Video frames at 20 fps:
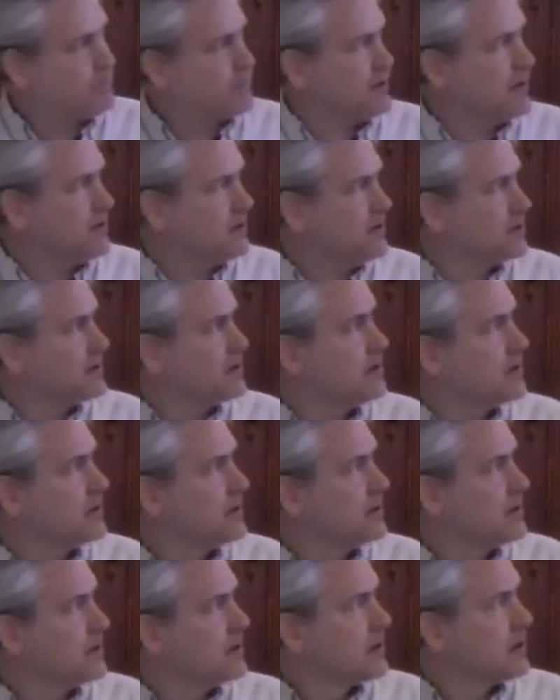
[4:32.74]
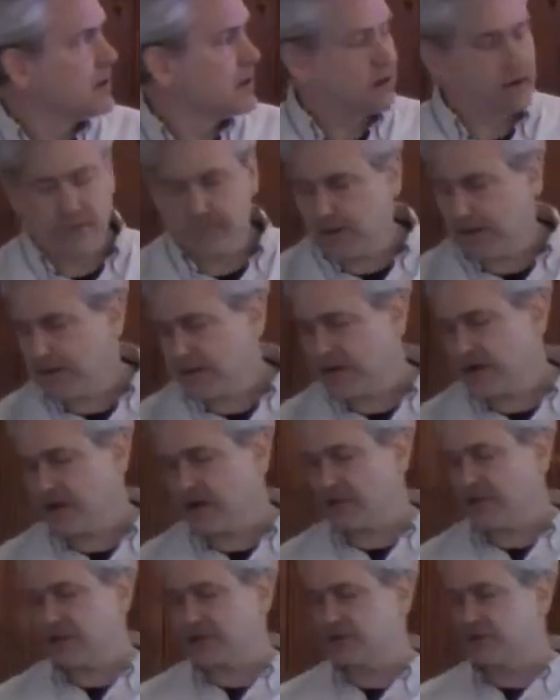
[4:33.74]
beaten Uh, you
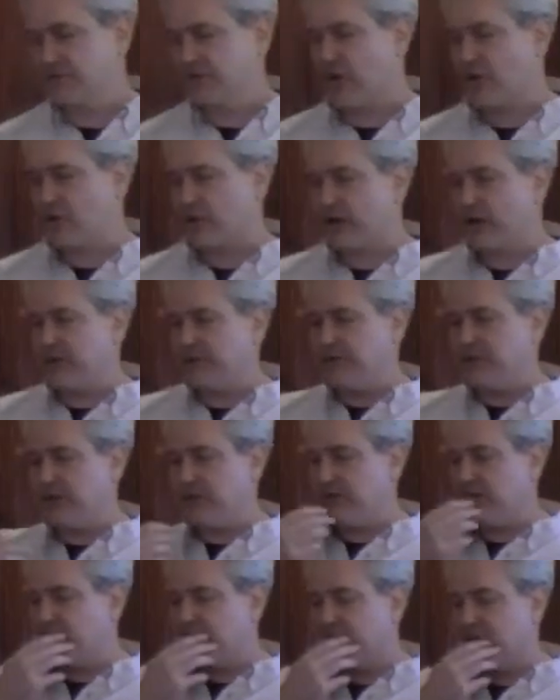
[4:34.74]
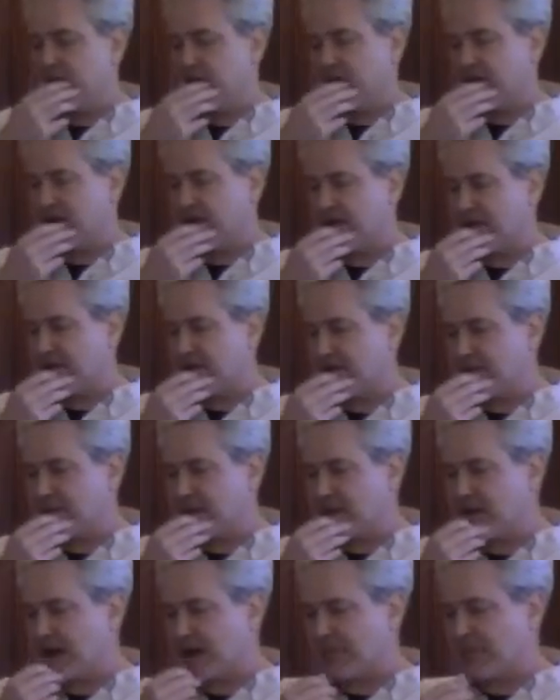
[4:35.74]
know, unless you've already beaten the, uh, the
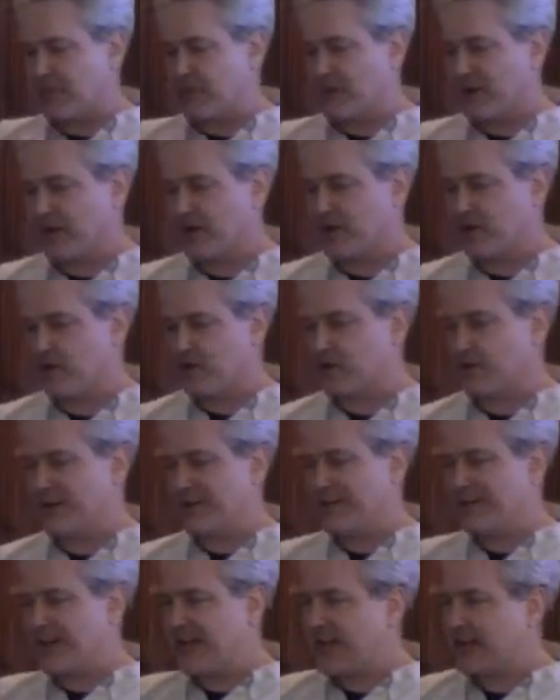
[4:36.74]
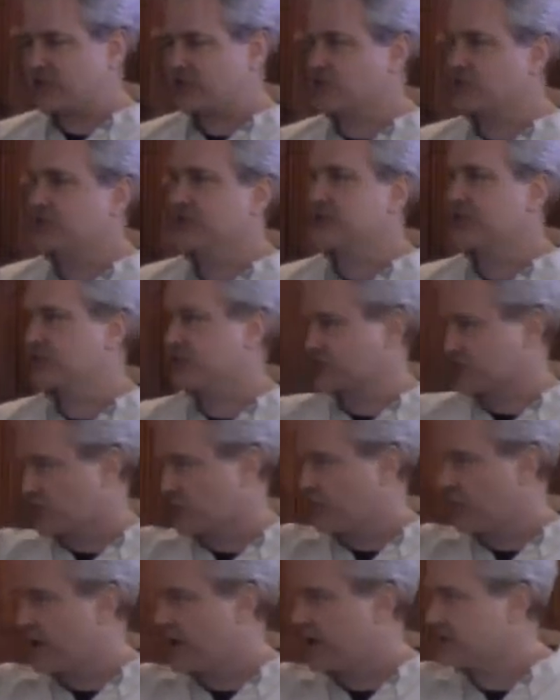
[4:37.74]
copyright owner in extrajudicial
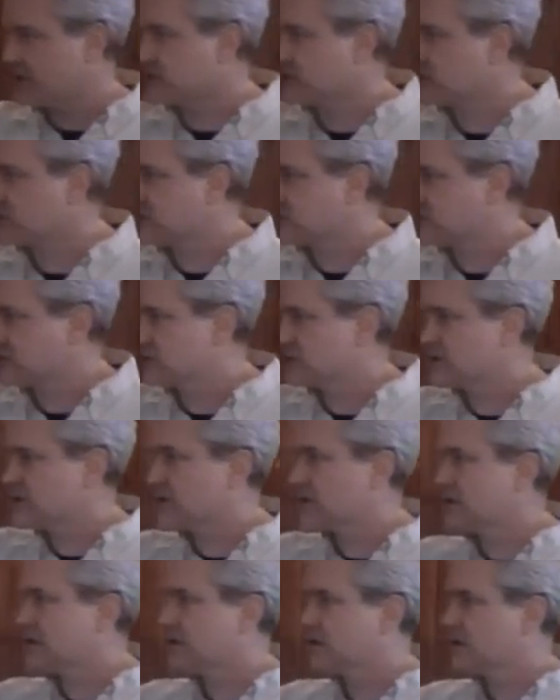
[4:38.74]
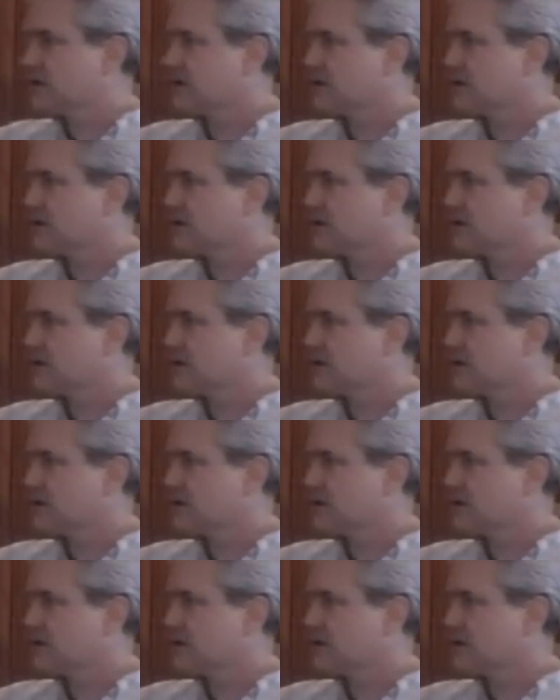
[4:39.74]
ways. Is there